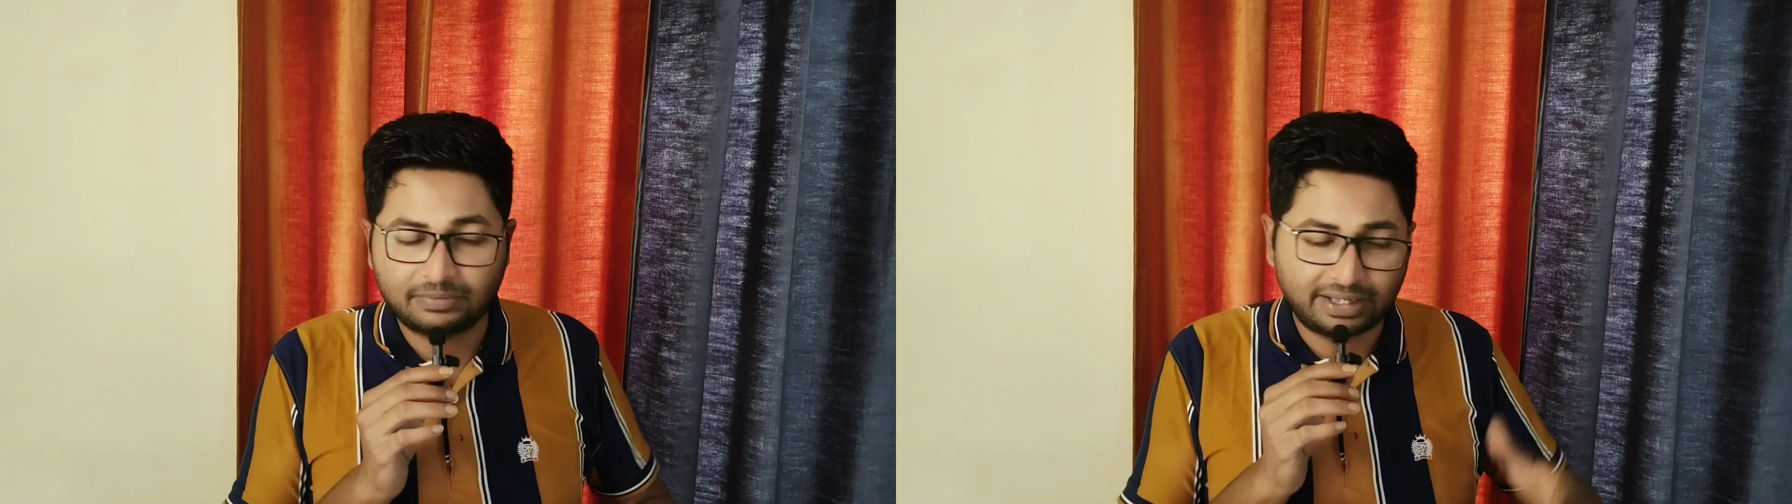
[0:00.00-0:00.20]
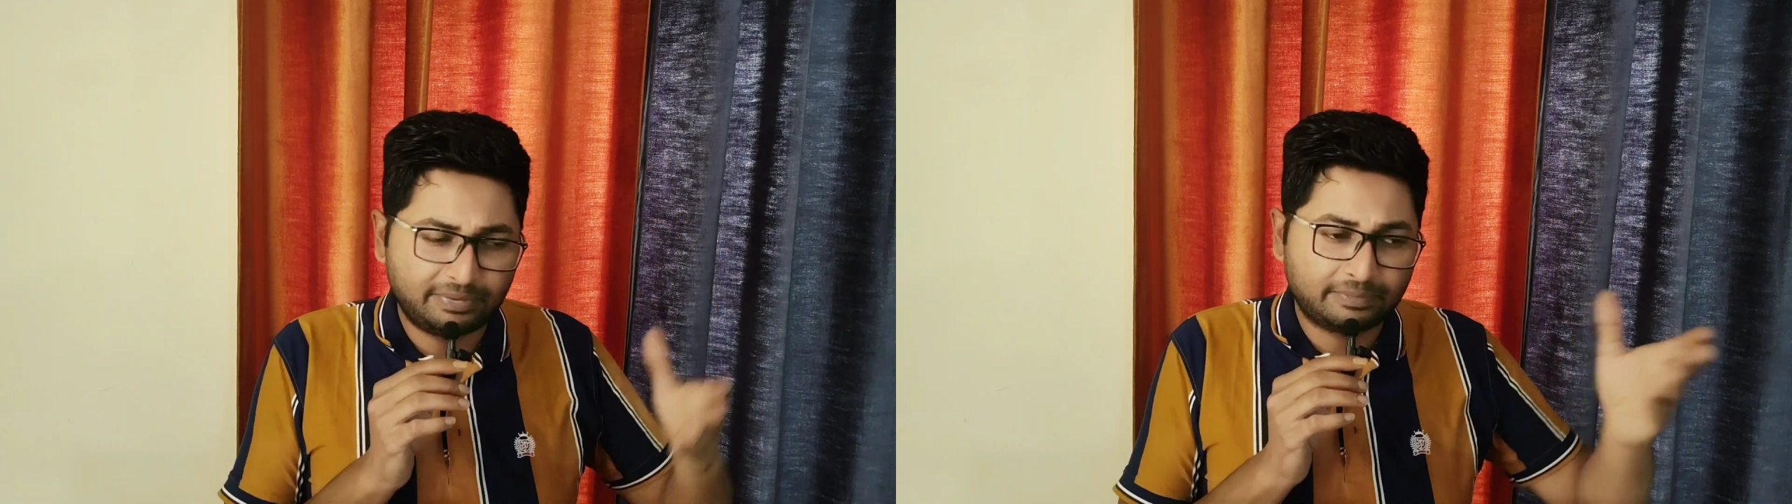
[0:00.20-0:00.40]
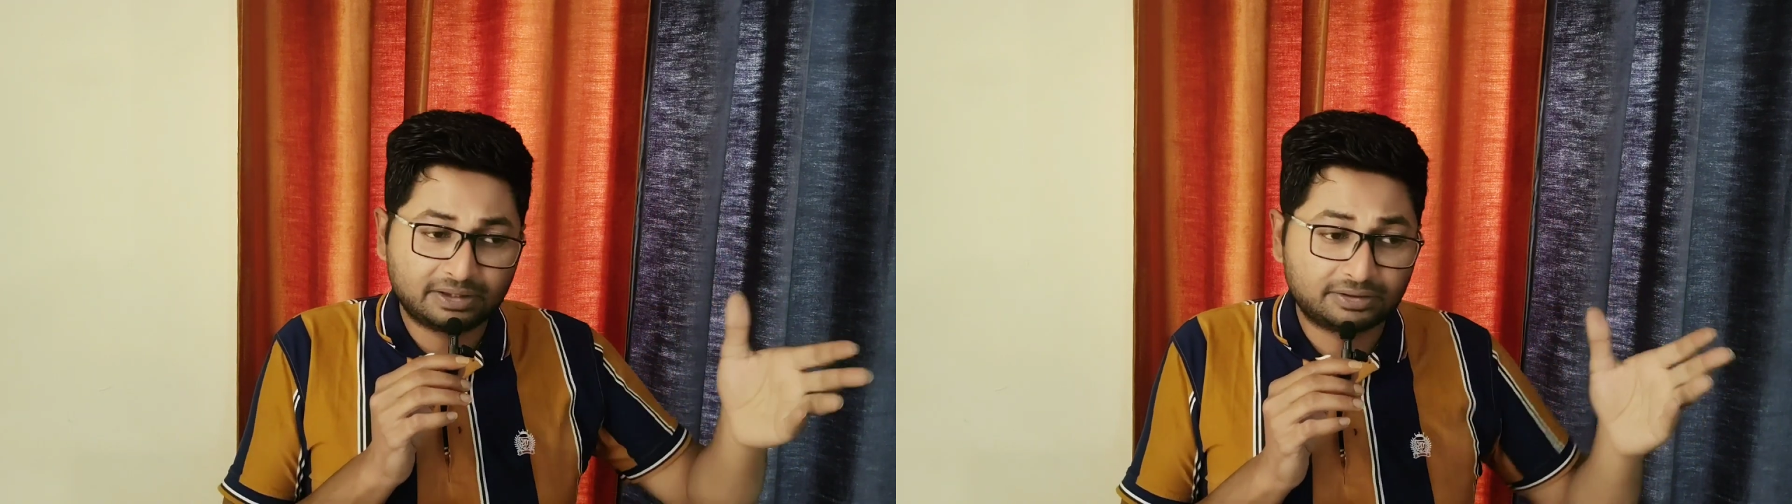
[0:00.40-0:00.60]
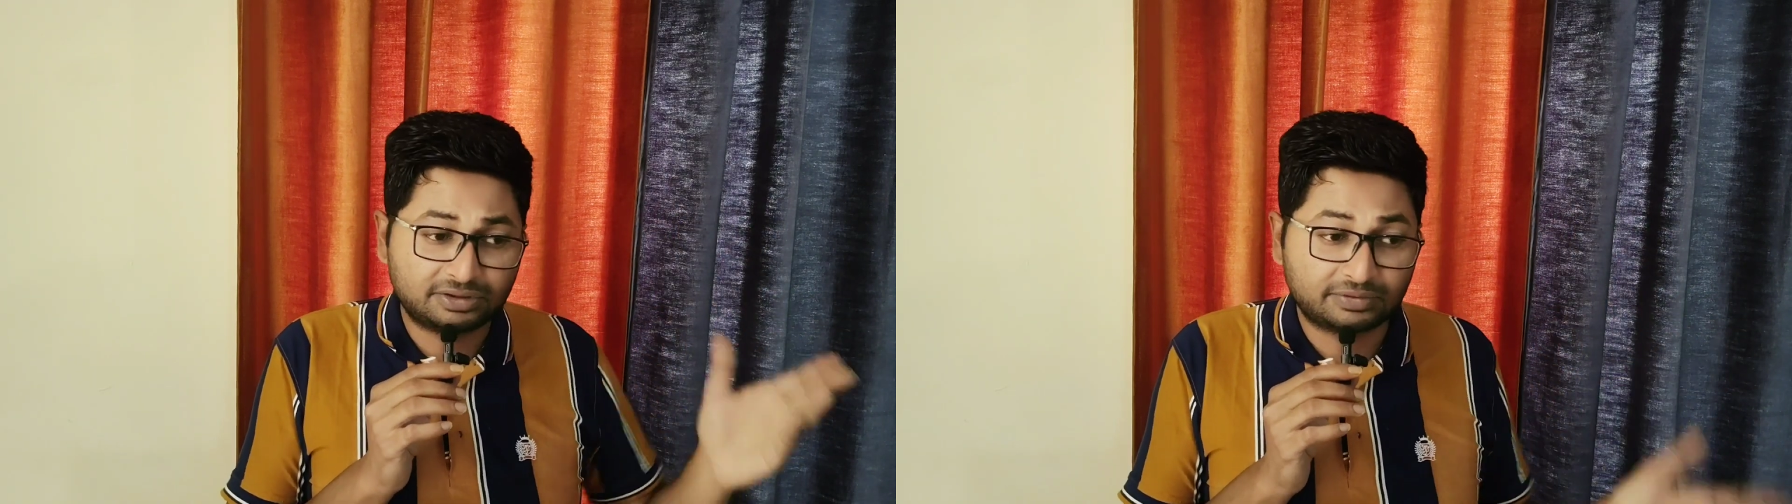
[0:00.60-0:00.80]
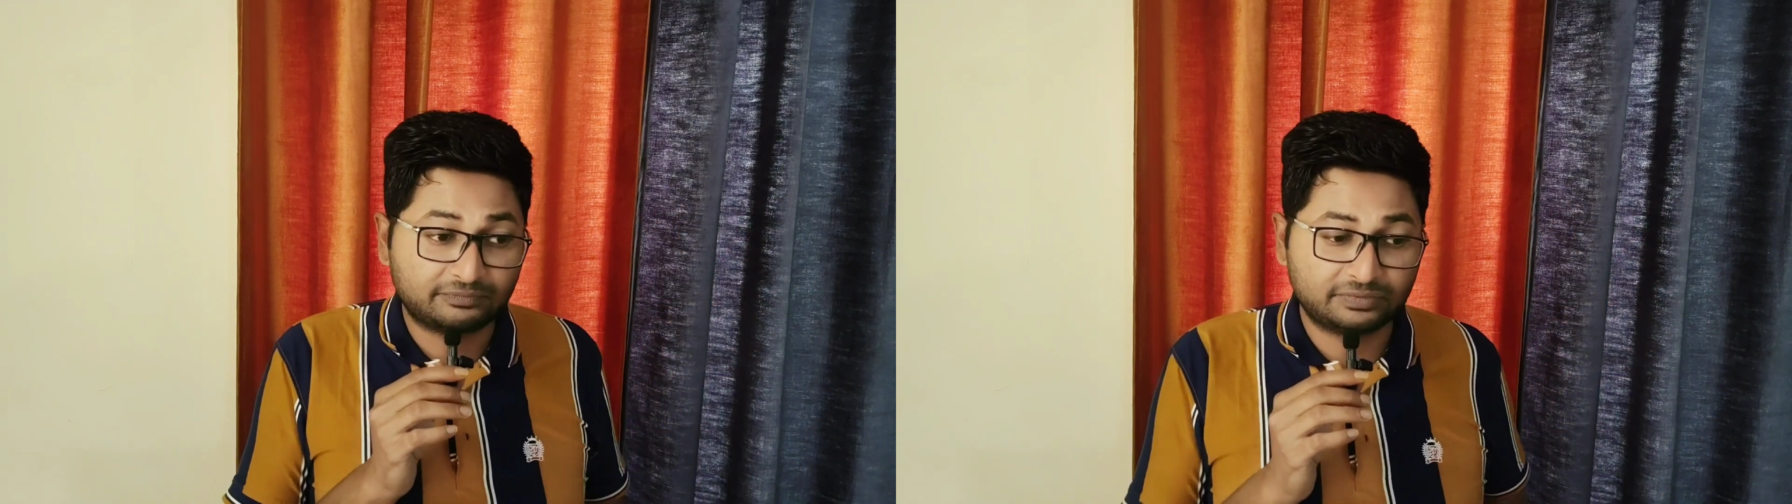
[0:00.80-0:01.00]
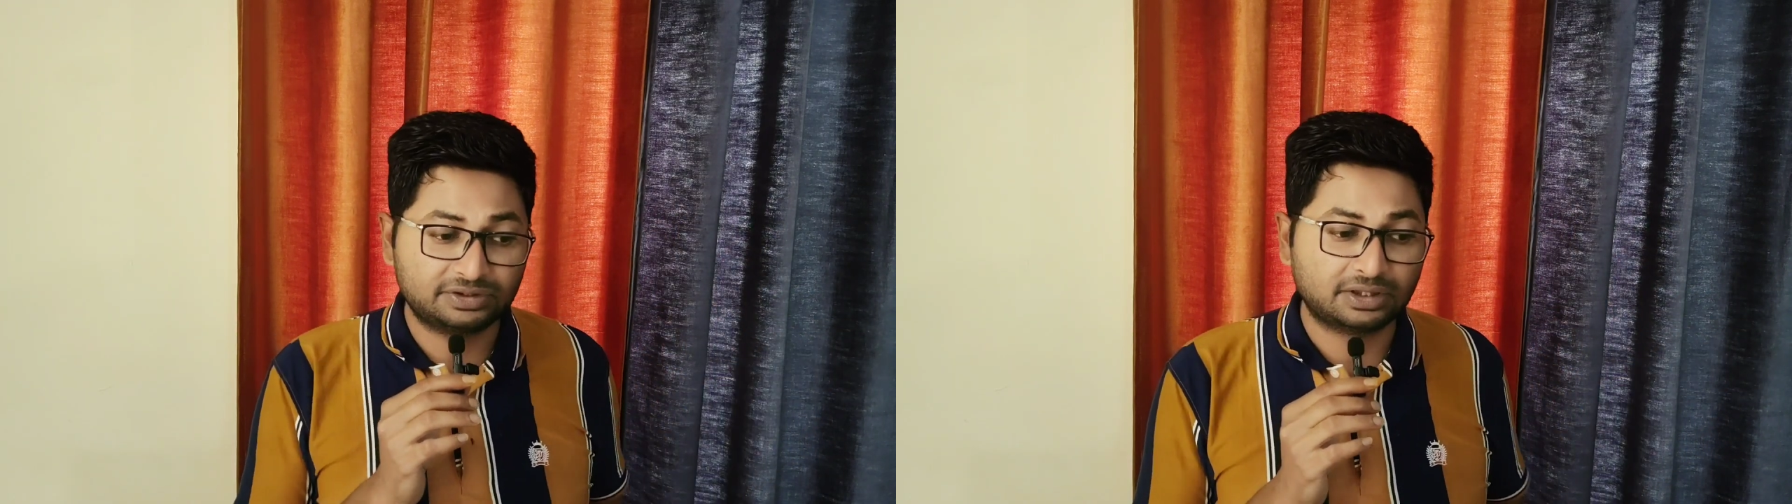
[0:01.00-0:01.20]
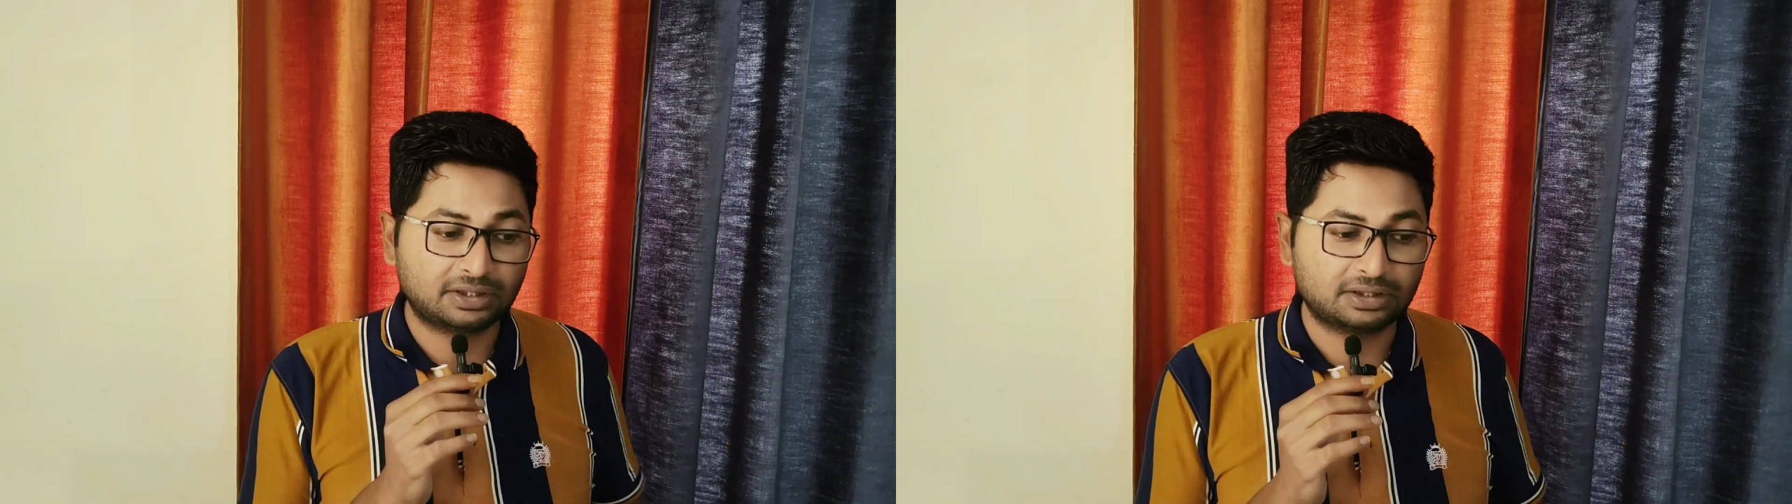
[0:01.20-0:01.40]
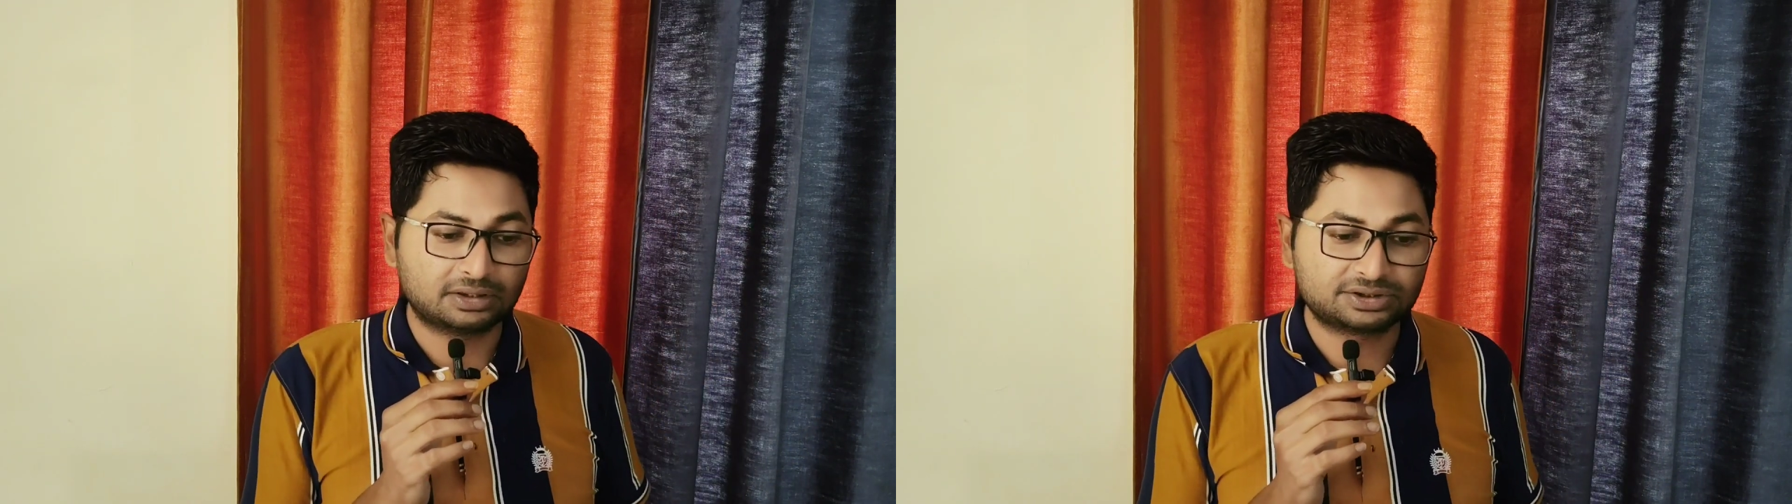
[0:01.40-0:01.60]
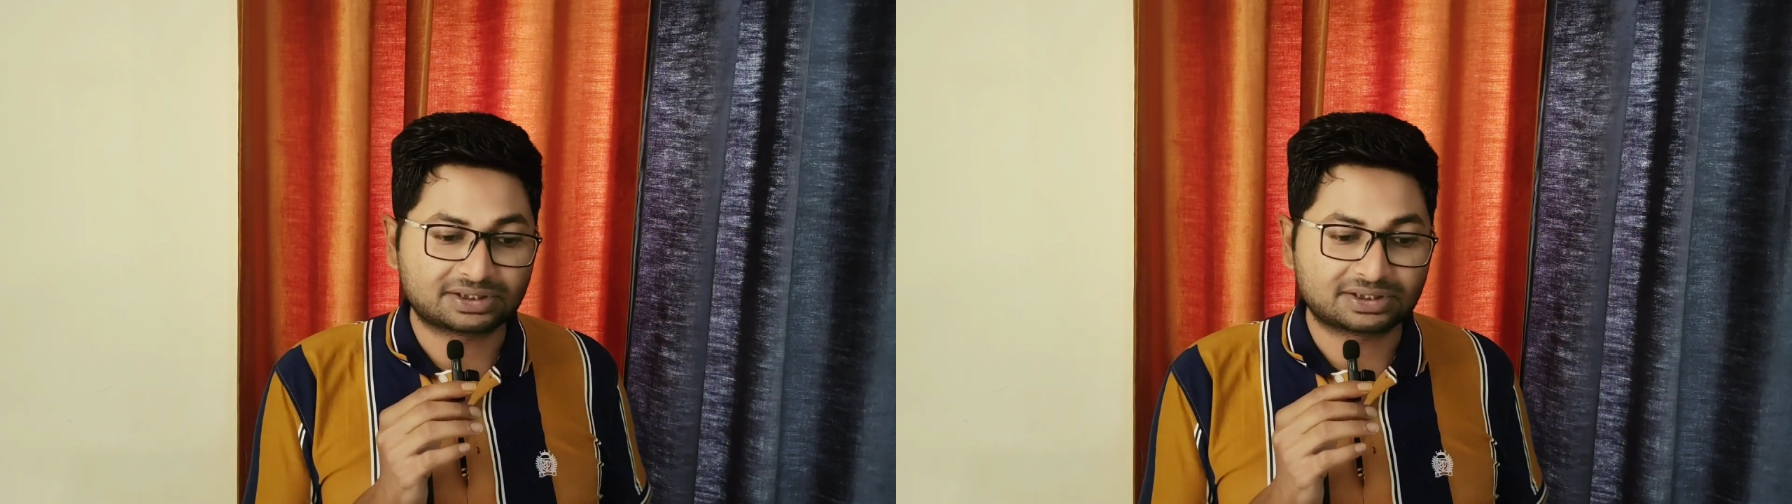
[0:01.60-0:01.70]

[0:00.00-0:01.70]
Many people, the